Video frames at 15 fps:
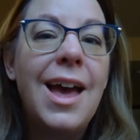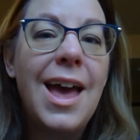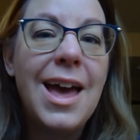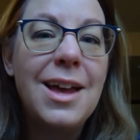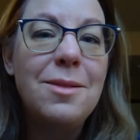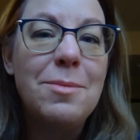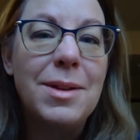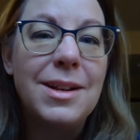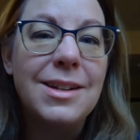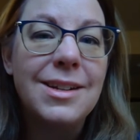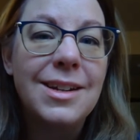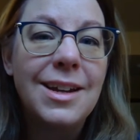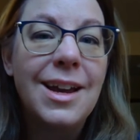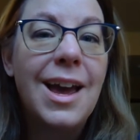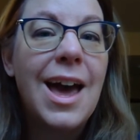Edmund
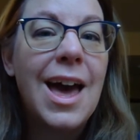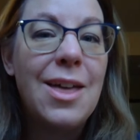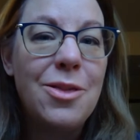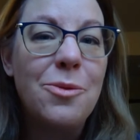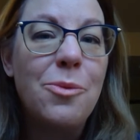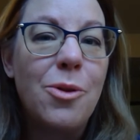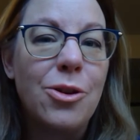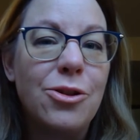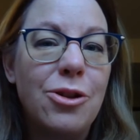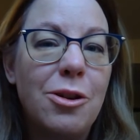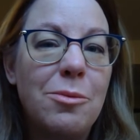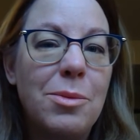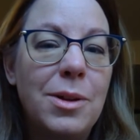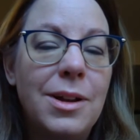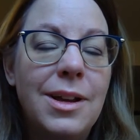and the
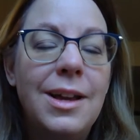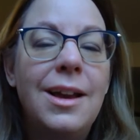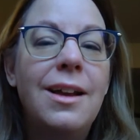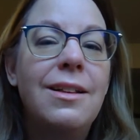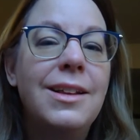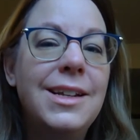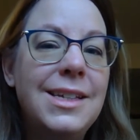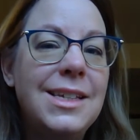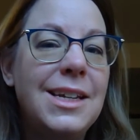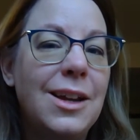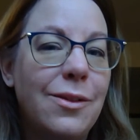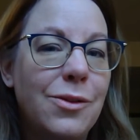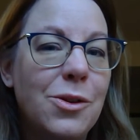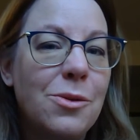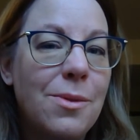Wardrobe. Let's see
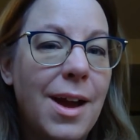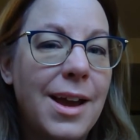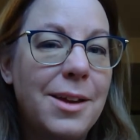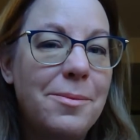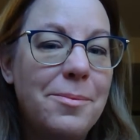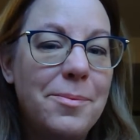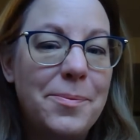if you're right.